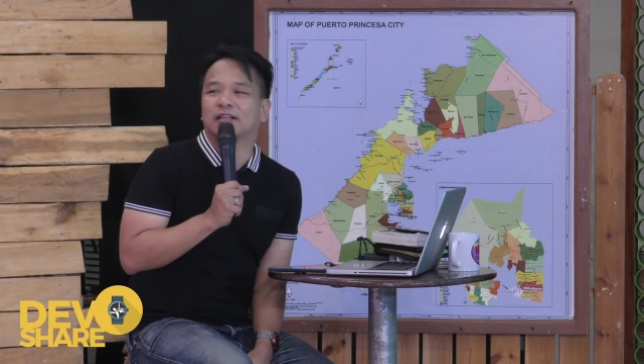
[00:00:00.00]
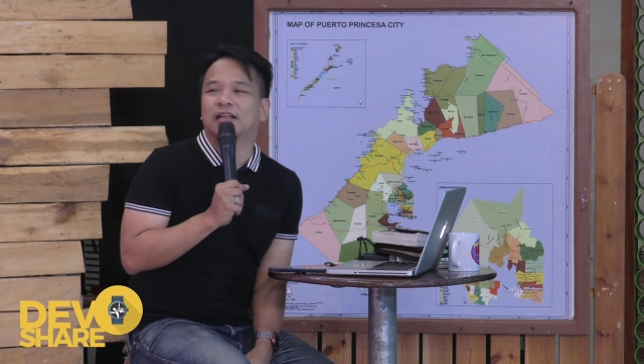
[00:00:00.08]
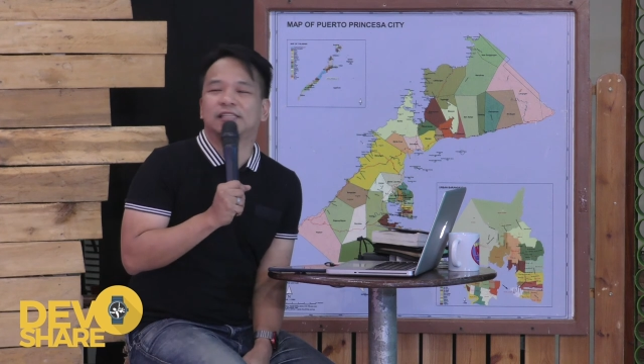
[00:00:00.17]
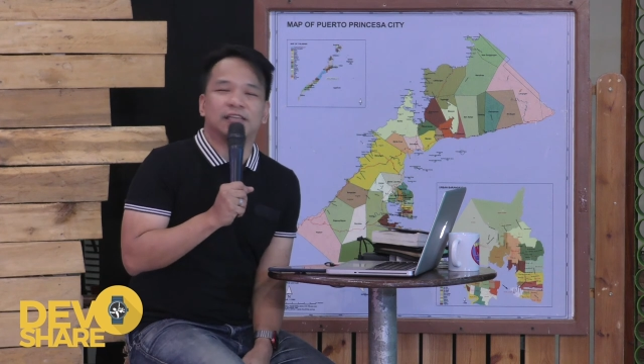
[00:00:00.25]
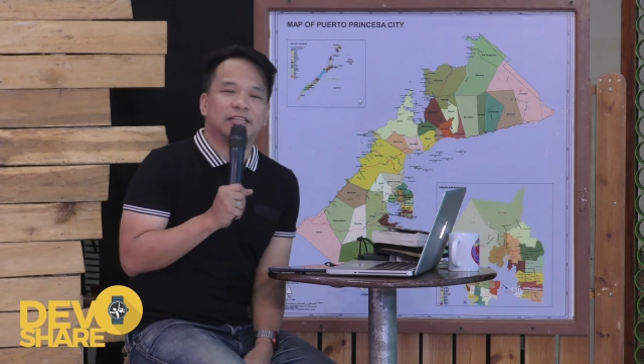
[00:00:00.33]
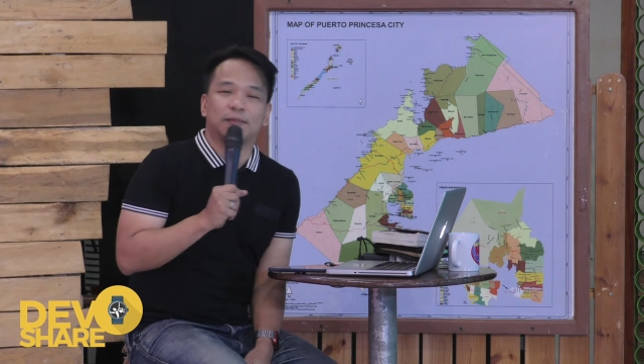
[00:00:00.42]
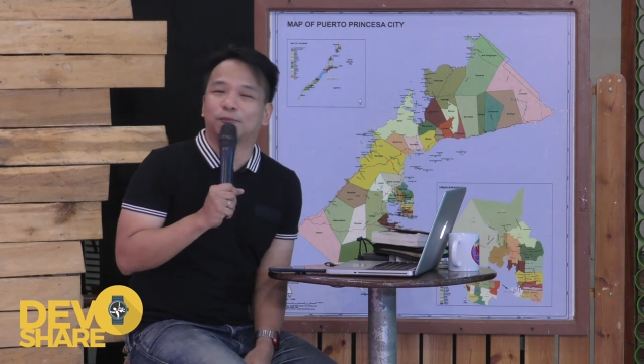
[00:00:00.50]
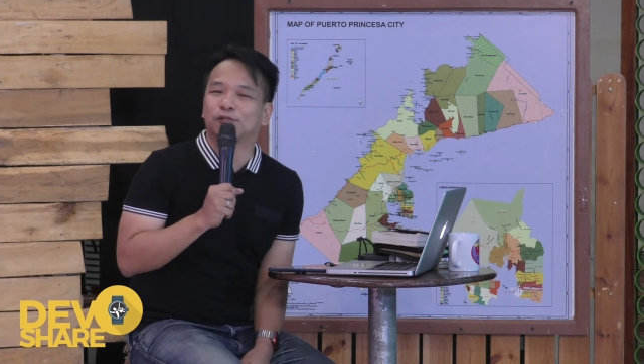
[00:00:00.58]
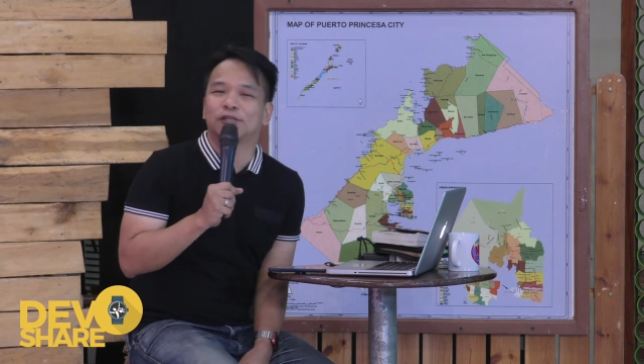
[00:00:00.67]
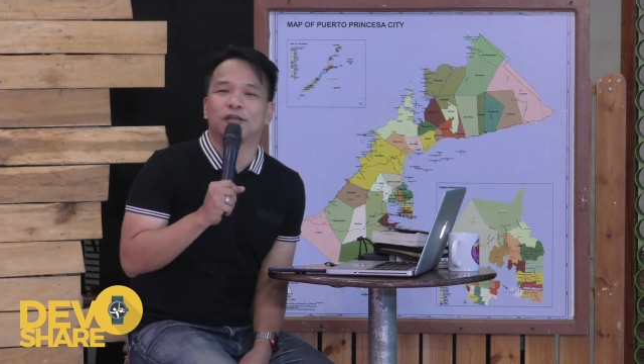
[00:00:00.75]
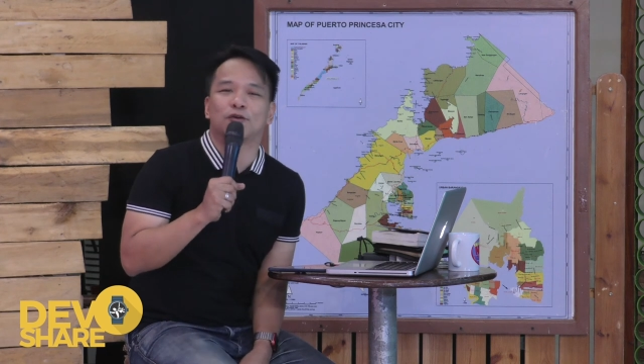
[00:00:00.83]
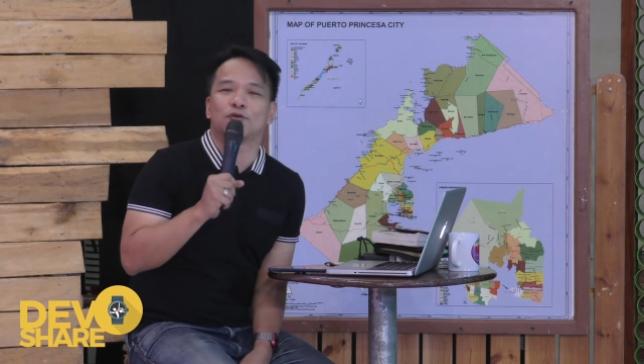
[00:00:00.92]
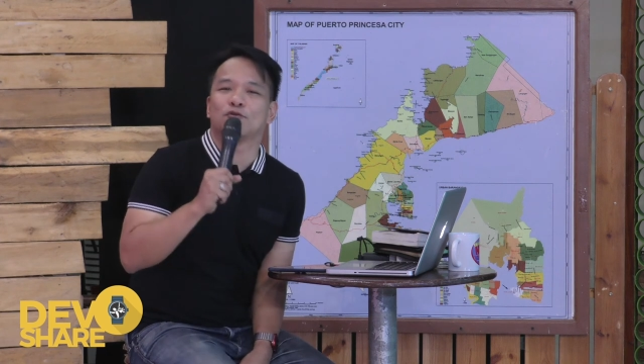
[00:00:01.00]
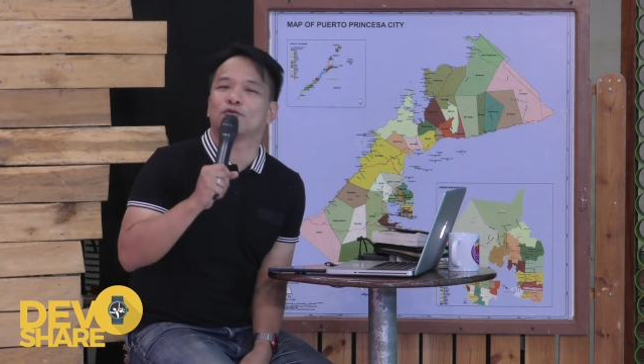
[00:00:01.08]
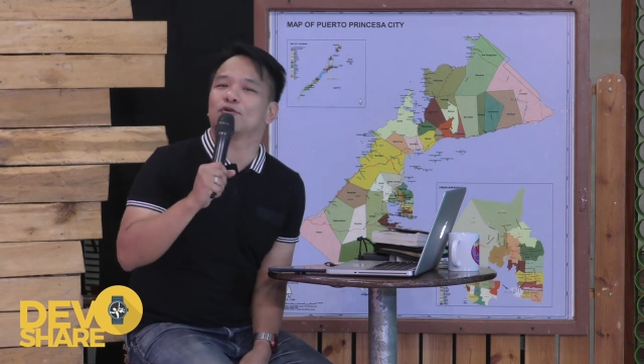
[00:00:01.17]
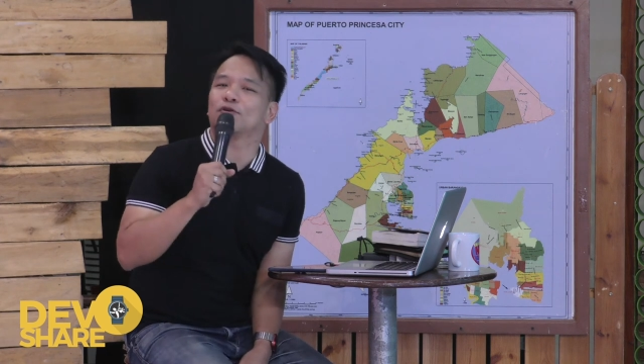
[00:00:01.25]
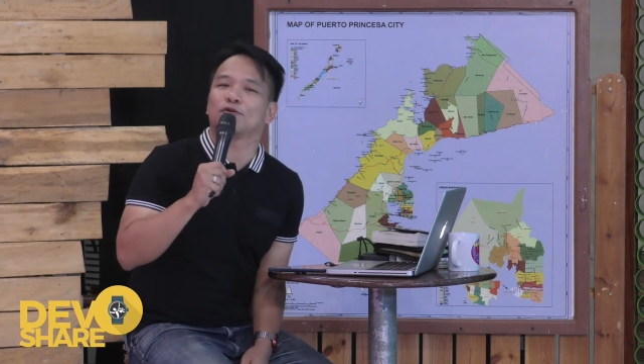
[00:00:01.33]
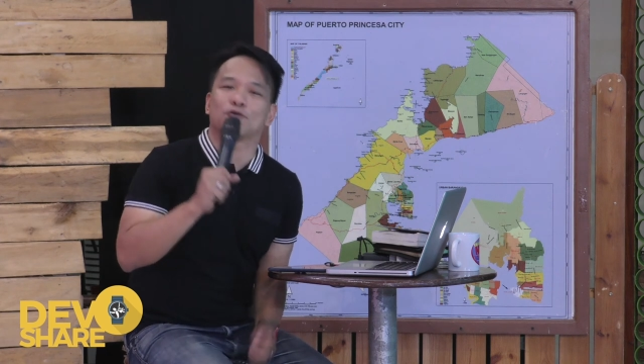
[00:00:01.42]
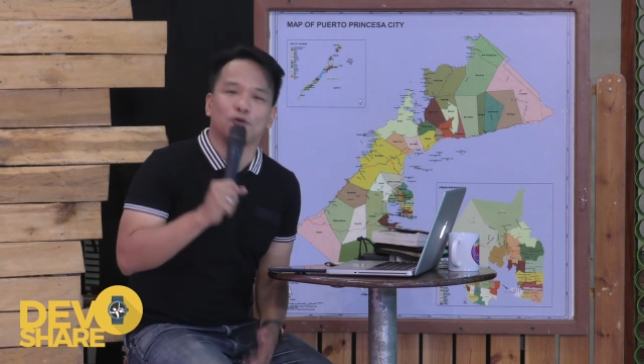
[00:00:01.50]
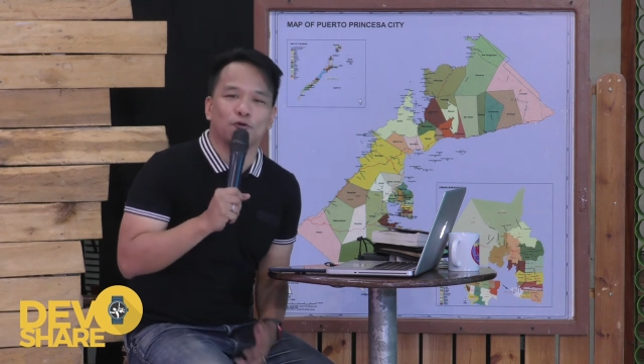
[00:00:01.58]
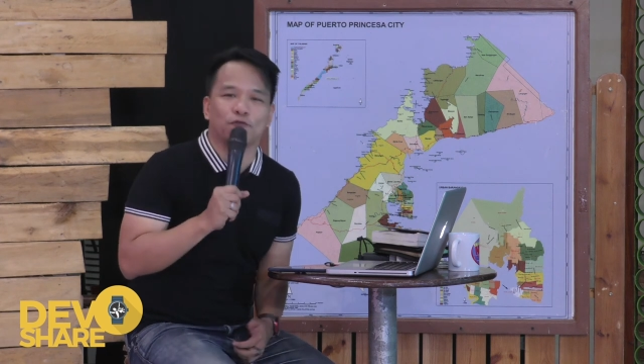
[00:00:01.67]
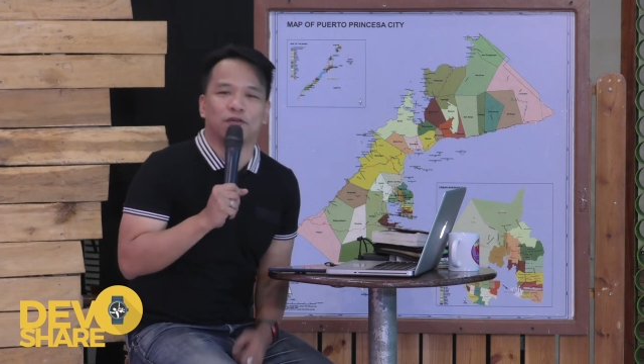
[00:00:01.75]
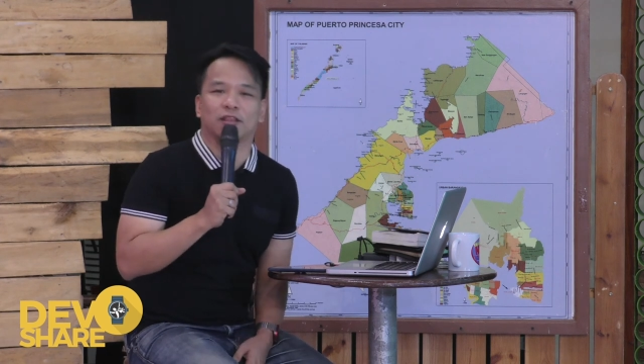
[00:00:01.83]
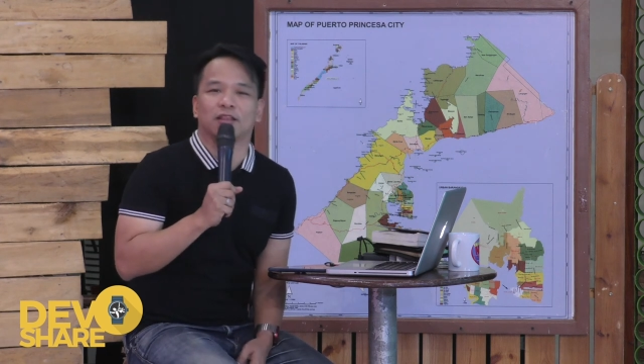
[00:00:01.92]
let's say tapos na yung
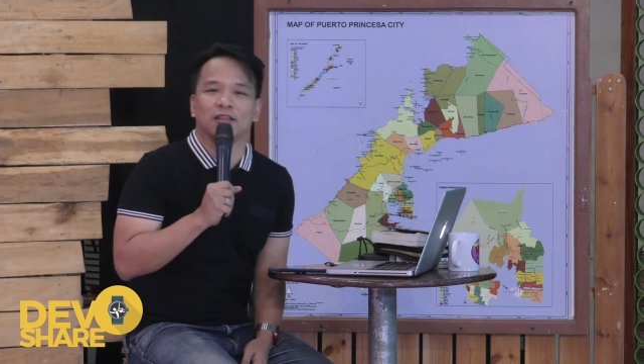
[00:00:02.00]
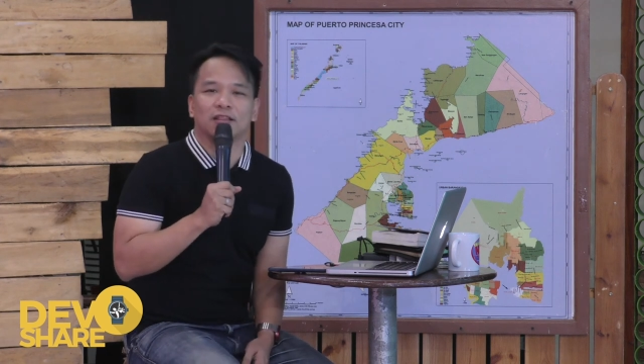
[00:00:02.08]
COVID.